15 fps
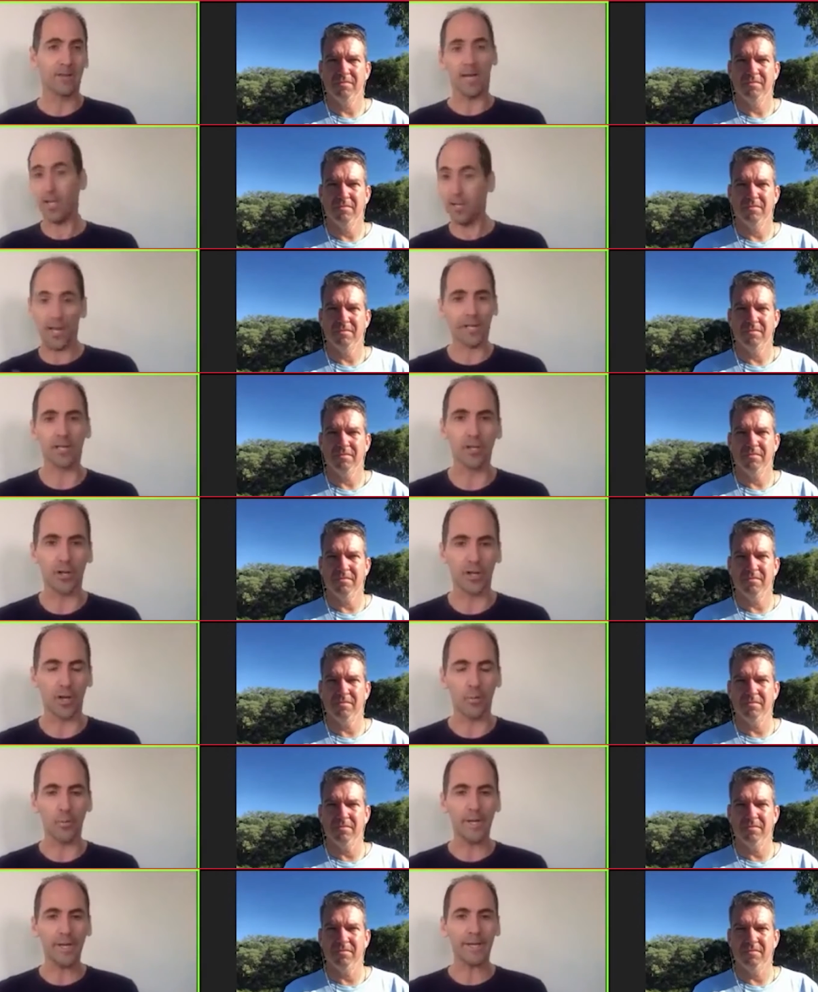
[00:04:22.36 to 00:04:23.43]
Speaker 1: like a
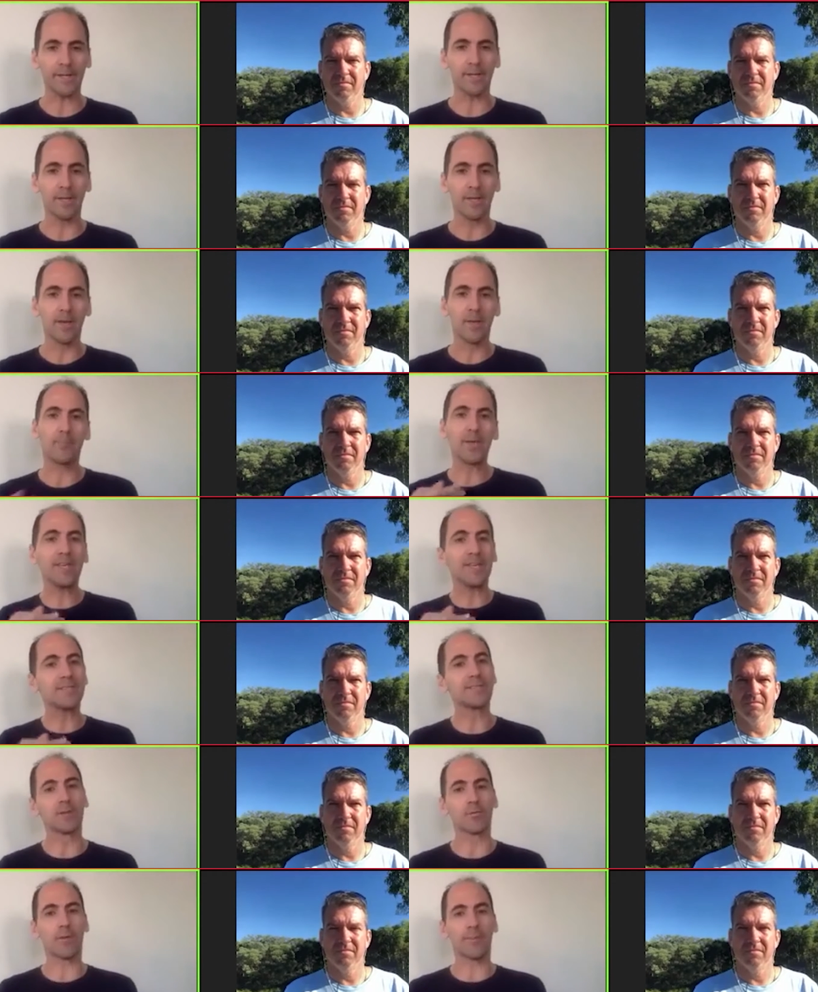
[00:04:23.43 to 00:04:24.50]
lotto win, but you
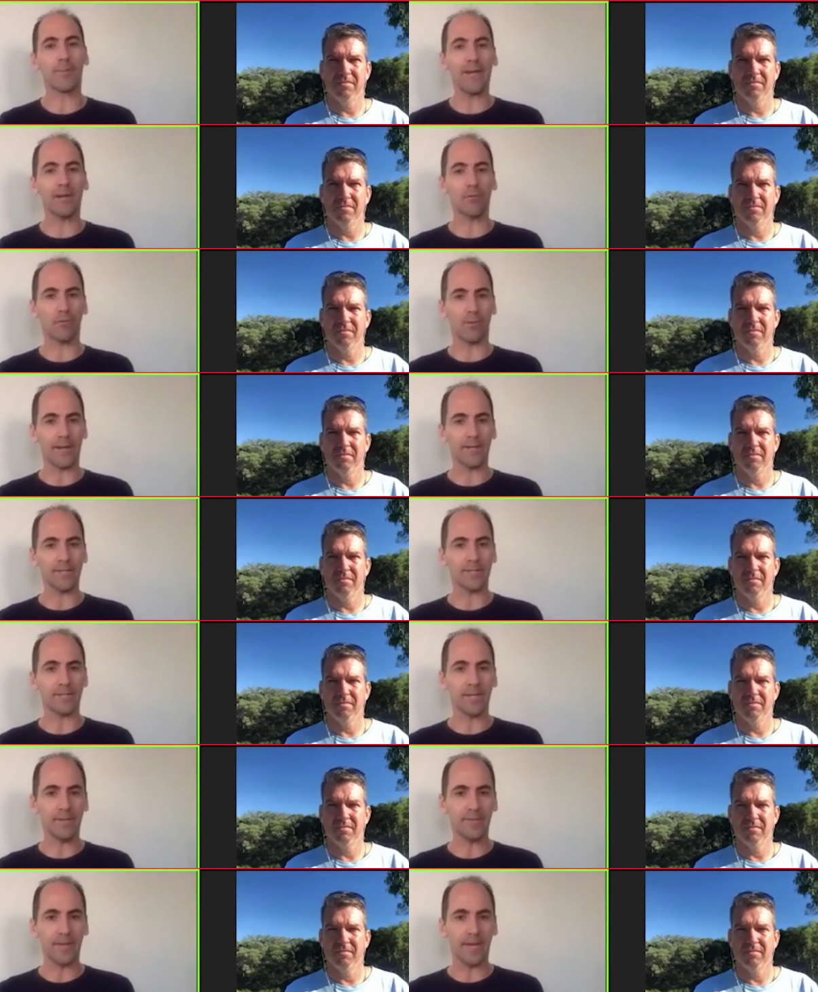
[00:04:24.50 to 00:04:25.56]
still remain grounded
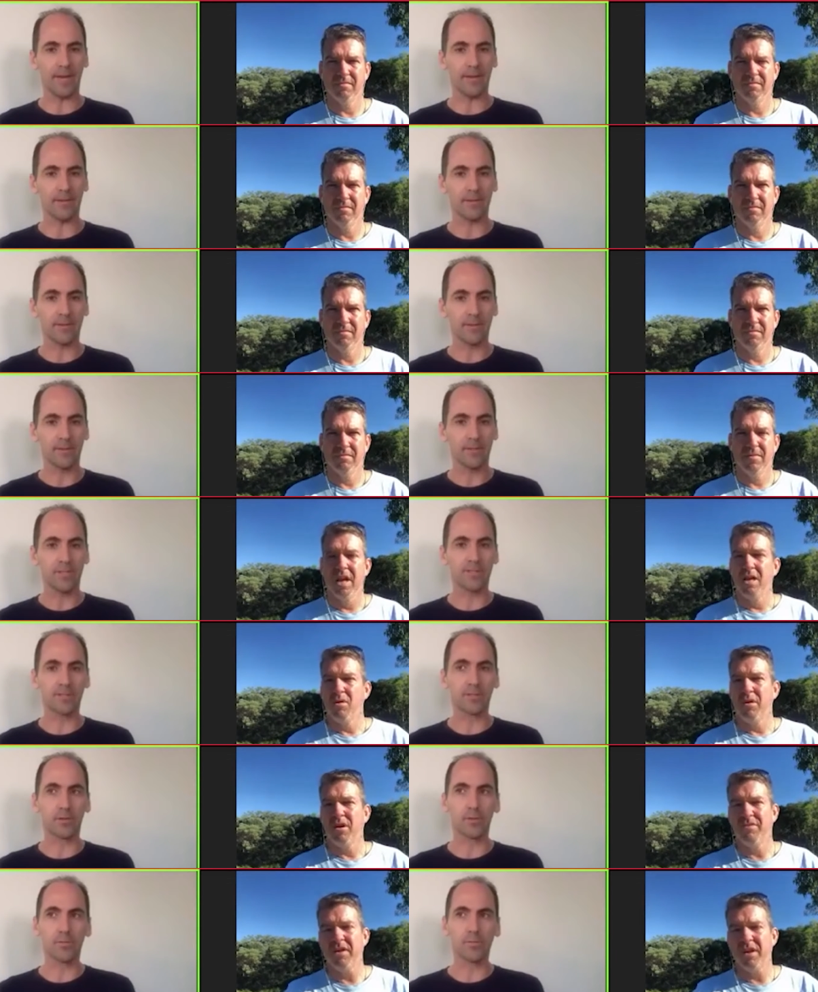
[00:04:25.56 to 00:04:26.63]
in that. You
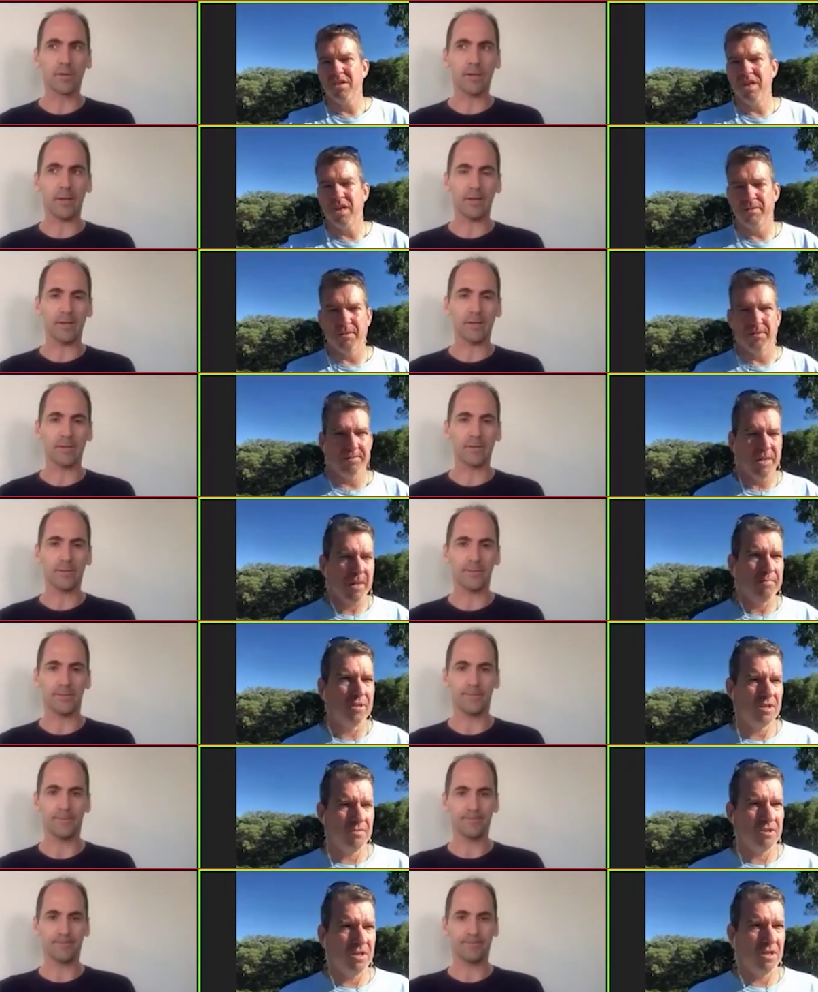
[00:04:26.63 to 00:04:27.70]
Speaker 2: still I'll give you an example. Yep.
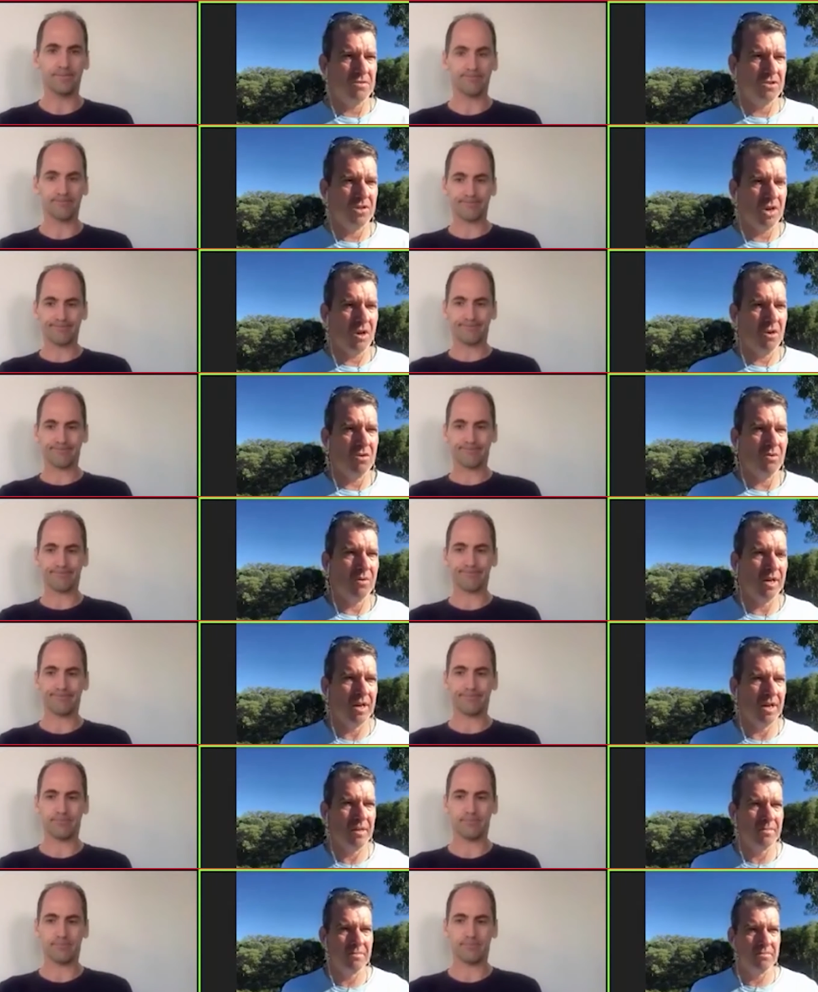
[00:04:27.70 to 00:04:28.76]
So, so, so,
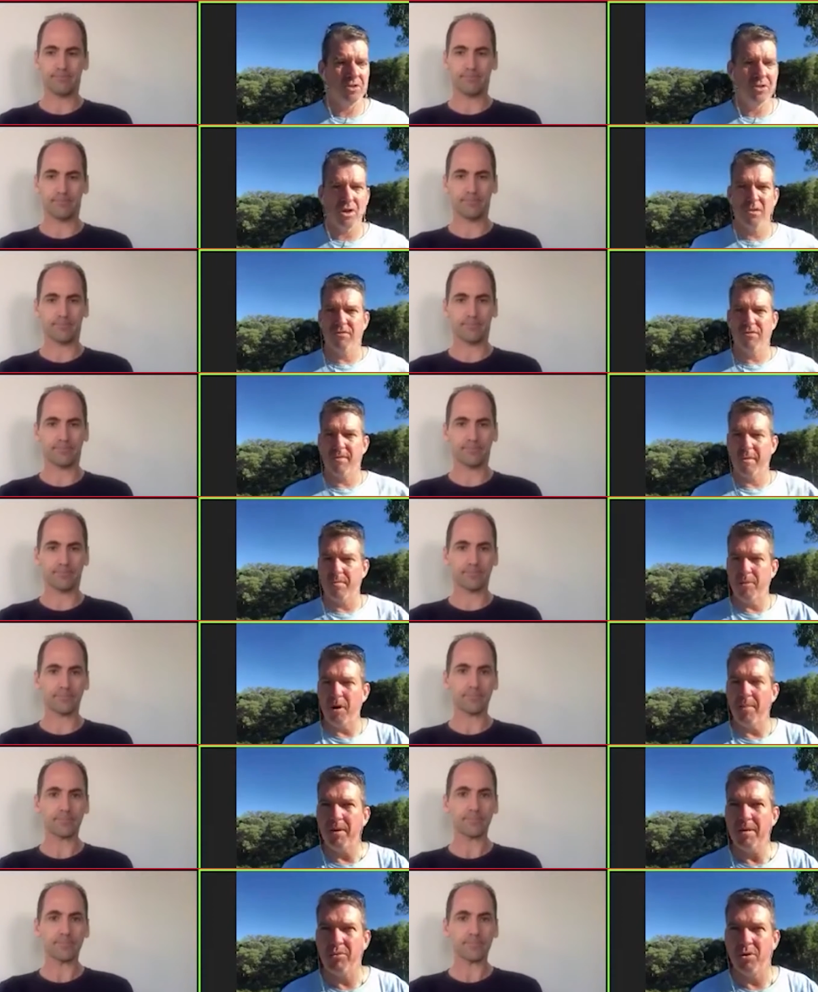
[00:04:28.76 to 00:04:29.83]
um, so from a
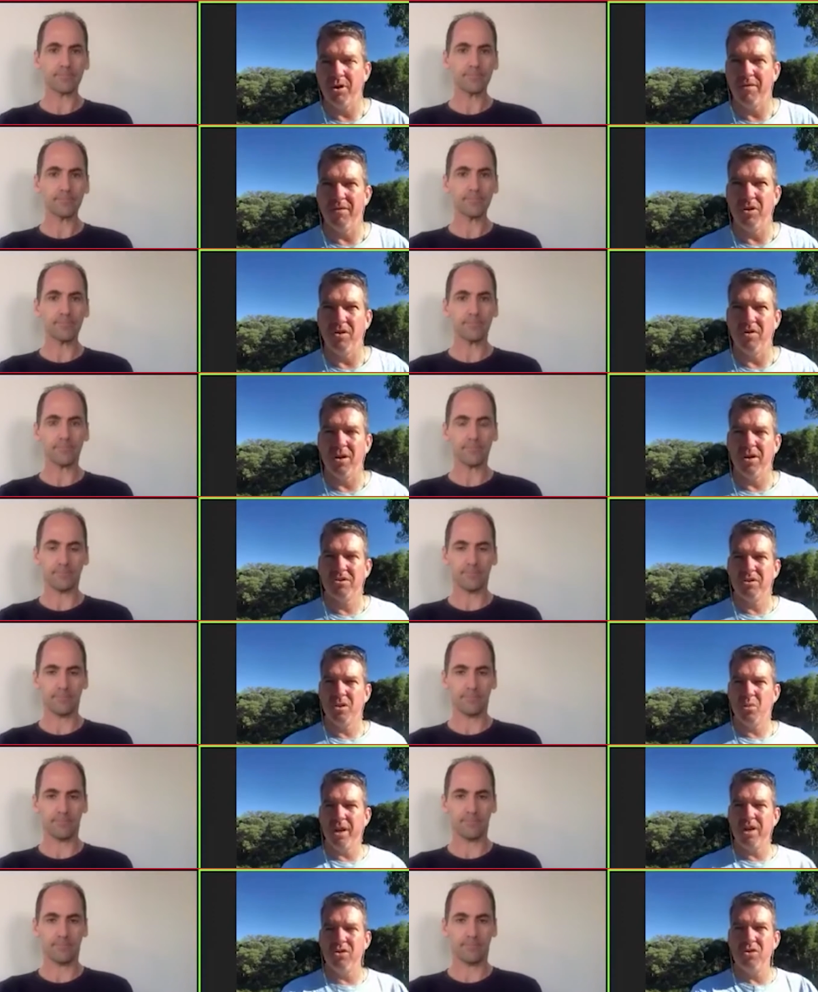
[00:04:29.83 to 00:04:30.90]
property point of view, right?
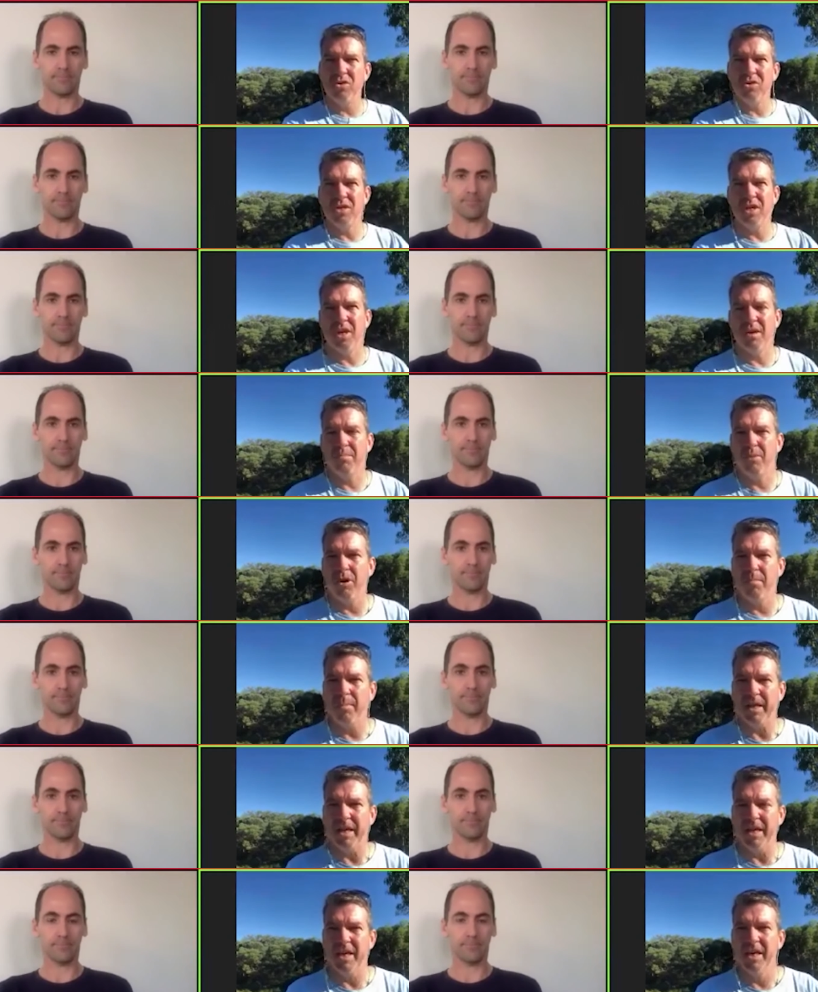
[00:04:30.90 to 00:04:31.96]
So when you sell a
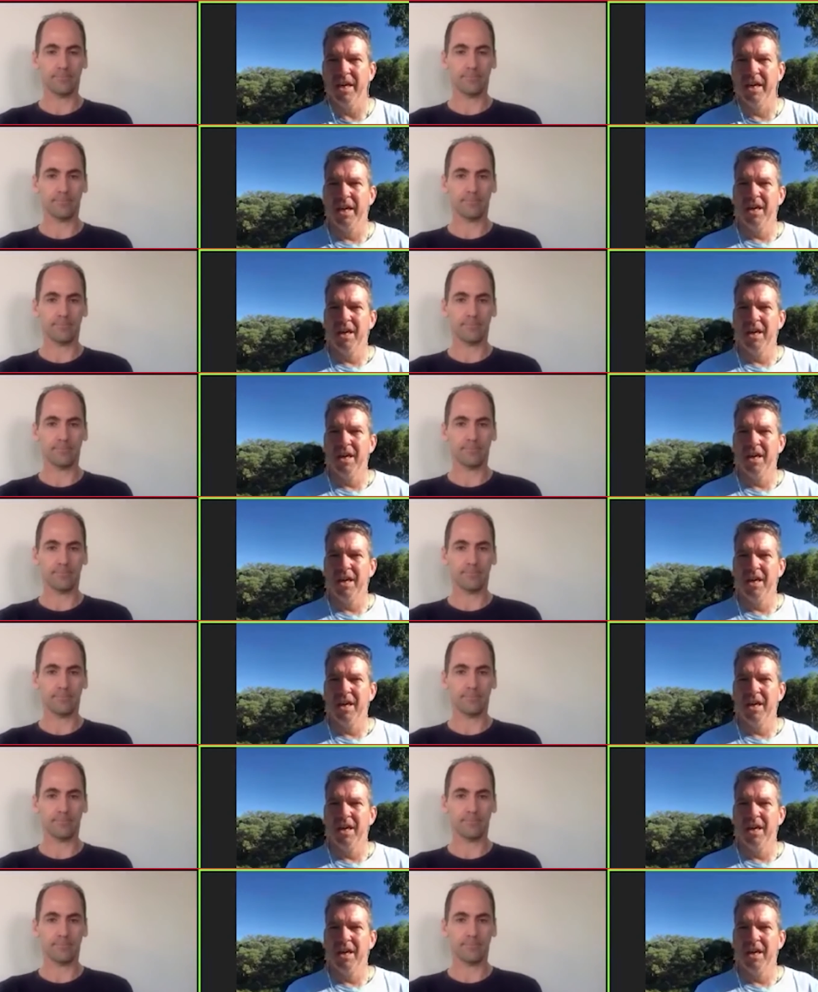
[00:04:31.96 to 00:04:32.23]
property,